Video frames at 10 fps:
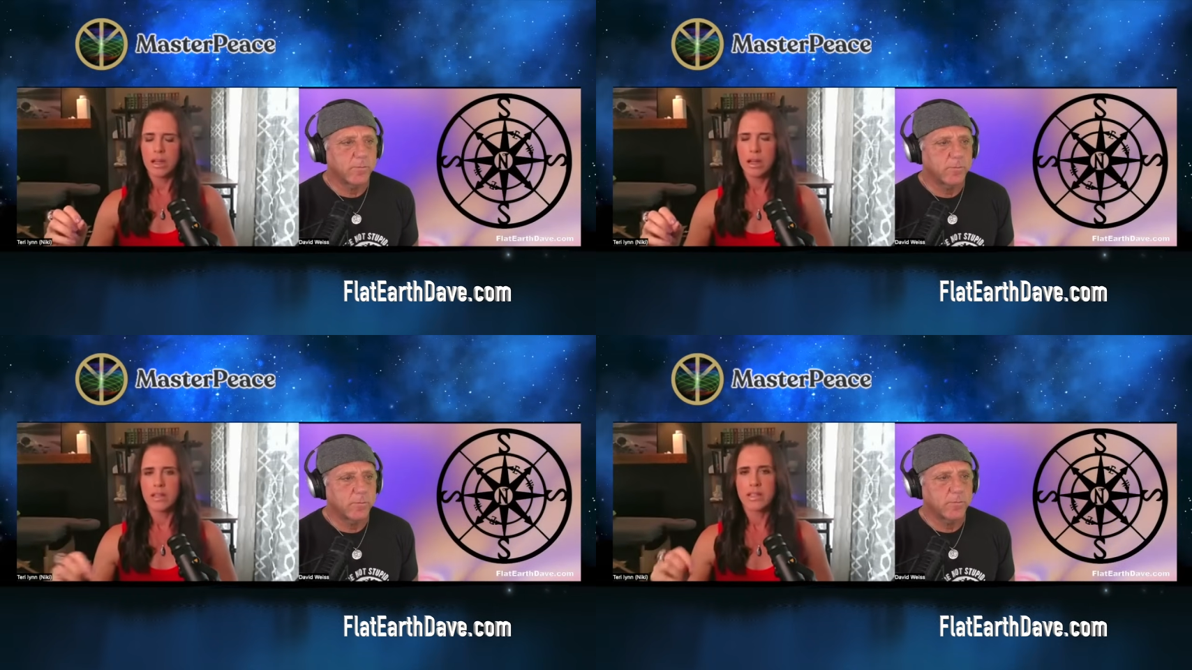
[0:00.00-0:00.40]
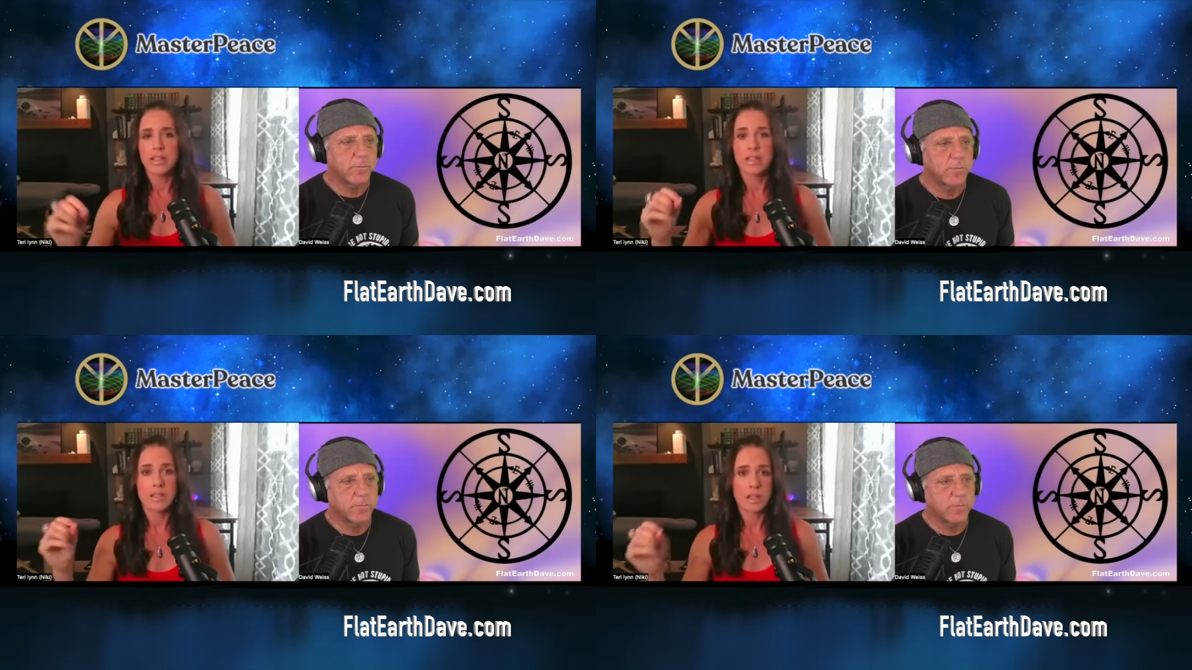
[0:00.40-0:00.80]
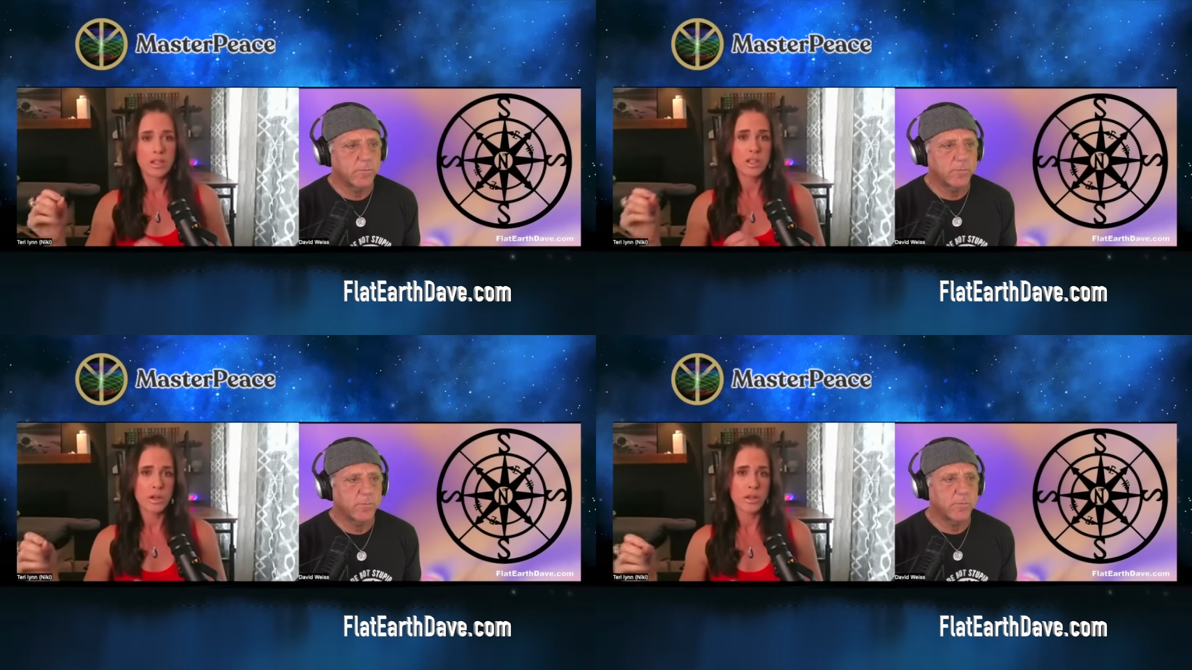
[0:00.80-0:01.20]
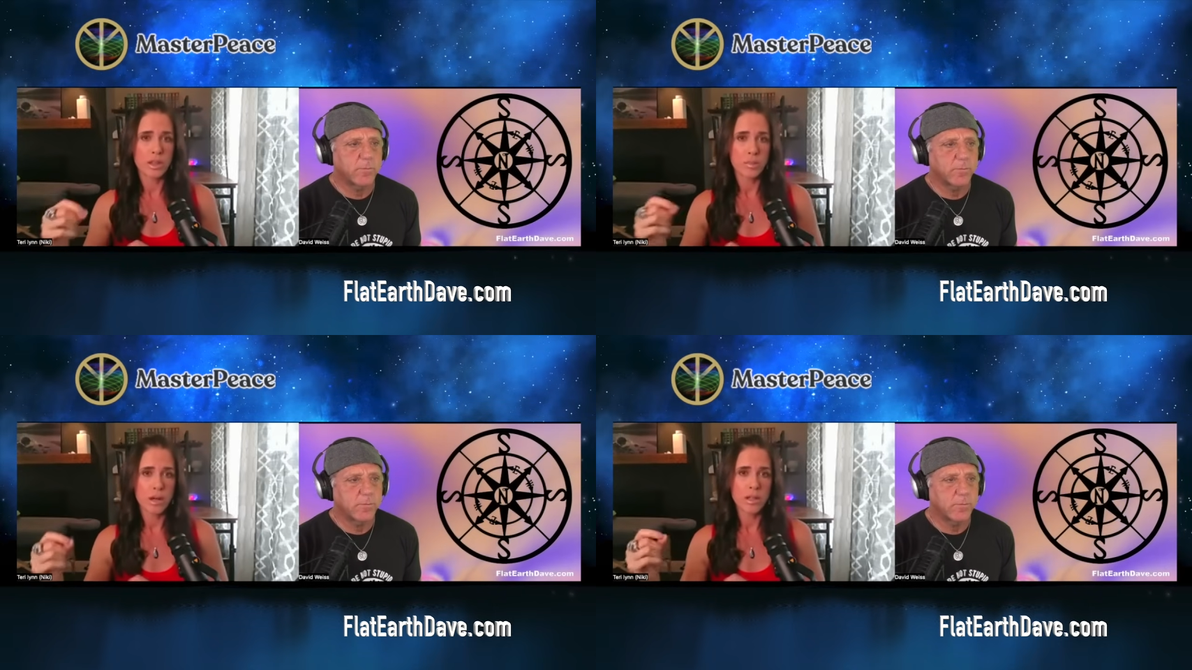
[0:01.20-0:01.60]
Speaker 1: Uh, the testing does show that
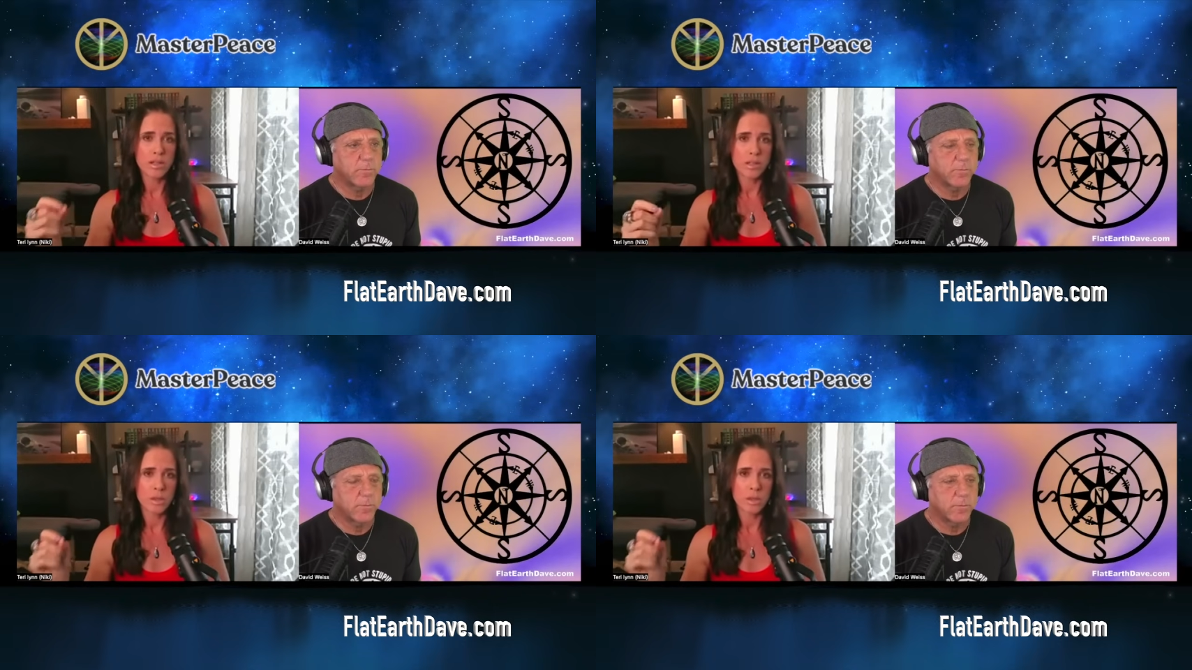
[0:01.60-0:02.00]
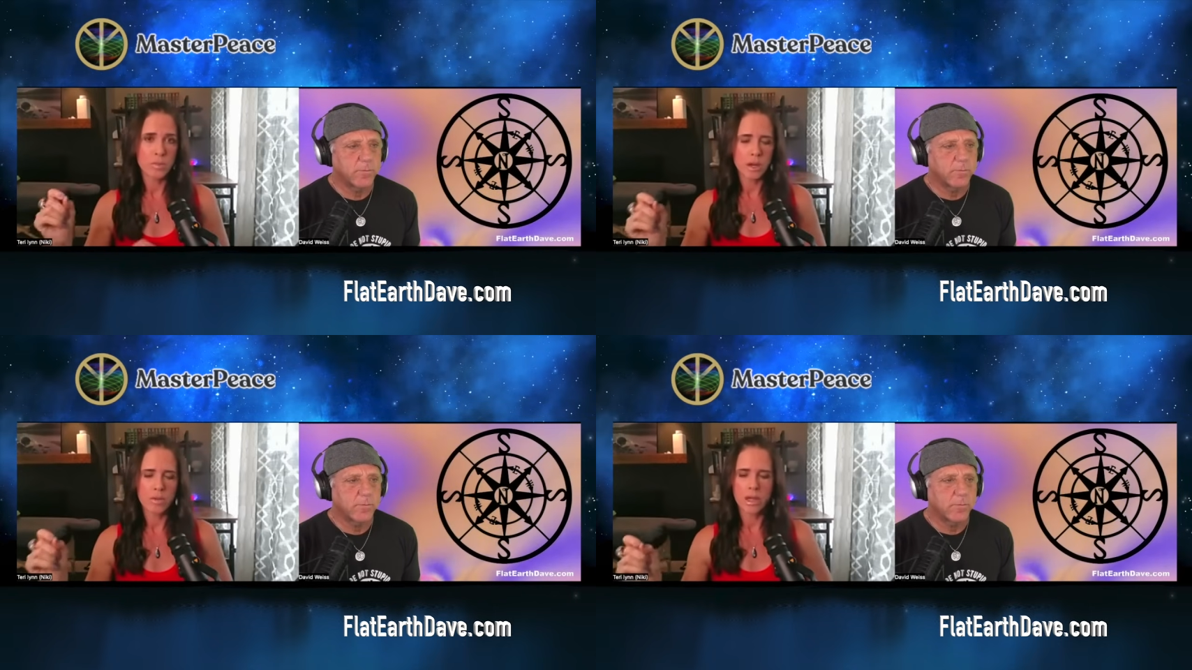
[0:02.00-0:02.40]
the product does work, by the way.